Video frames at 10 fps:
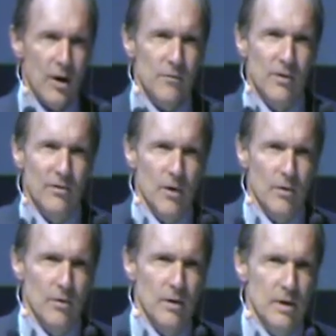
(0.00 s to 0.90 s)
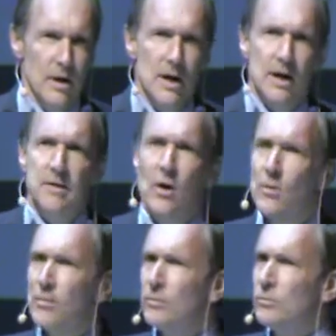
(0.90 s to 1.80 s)
every phone.
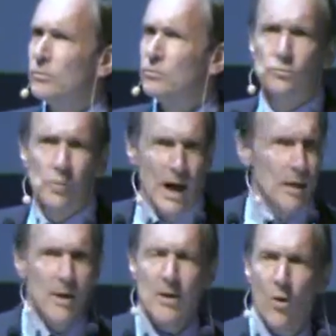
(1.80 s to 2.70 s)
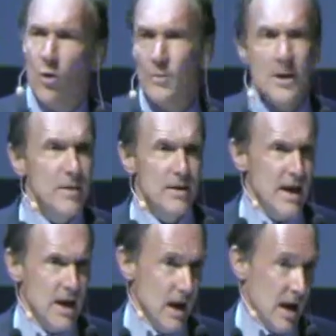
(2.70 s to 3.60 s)
So, well, or maybe
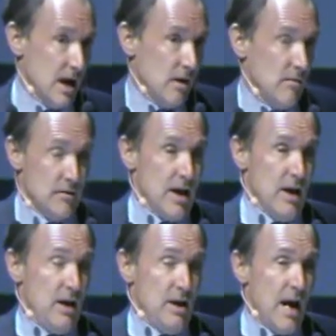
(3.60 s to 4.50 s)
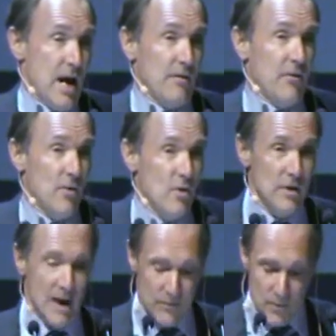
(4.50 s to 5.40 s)
they have a
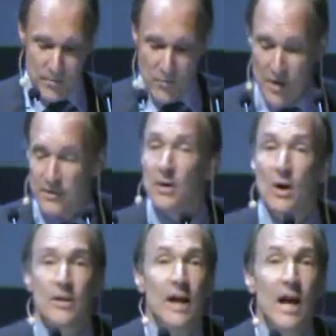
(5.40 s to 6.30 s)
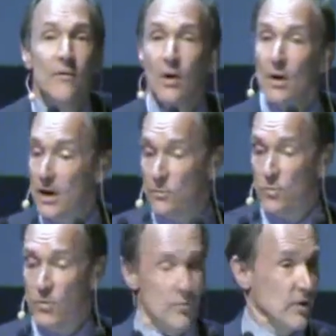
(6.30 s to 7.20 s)
phone, they have a web browser, they have
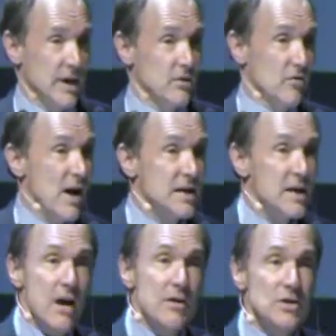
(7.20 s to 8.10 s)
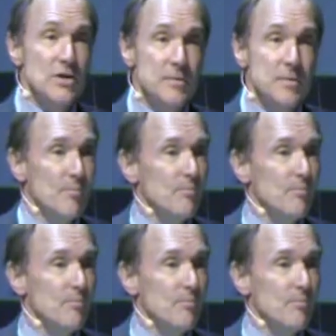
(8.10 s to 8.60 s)
the right characters,